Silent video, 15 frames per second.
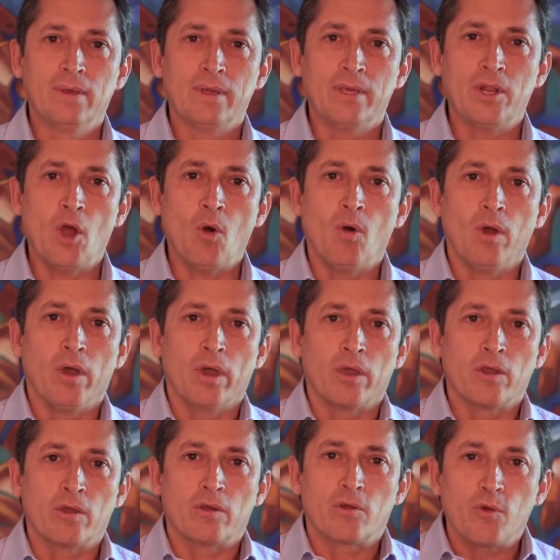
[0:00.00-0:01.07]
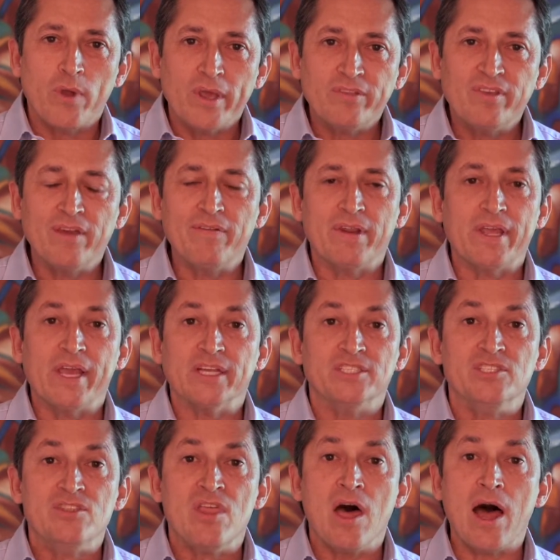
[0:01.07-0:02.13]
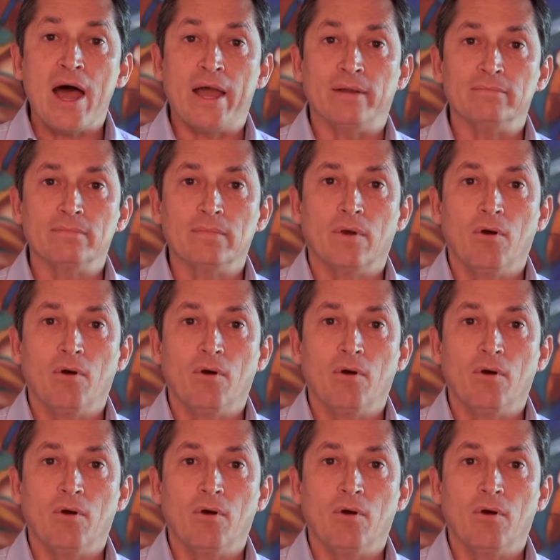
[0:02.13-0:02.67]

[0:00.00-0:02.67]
You know, creativity is not